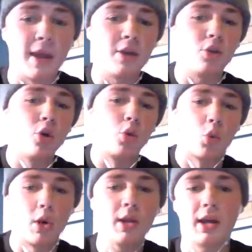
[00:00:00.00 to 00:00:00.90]
then
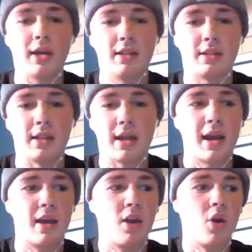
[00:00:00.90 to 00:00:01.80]
you'll realize
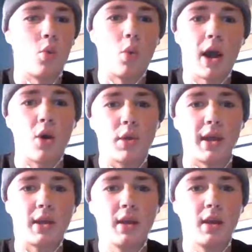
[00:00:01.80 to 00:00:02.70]
that, wow,
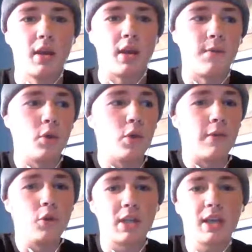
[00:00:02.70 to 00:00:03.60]
like
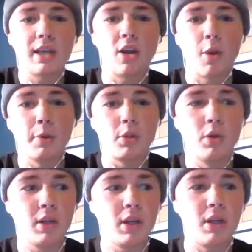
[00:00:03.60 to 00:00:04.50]
if you take that
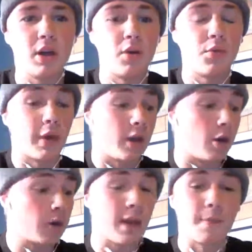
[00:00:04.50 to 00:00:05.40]
opportunity of
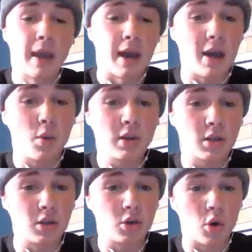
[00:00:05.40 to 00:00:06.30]
like, okay, I
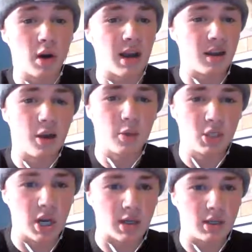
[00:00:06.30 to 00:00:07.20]
went to the door, I got
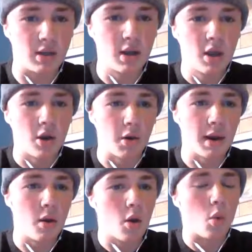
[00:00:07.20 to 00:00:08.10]
rejected.
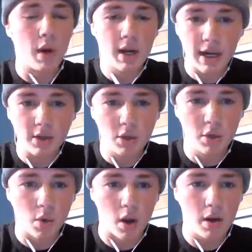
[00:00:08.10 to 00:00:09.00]
All right, what did I
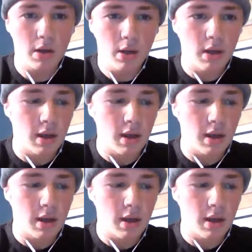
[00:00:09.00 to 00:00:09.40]
do wrong?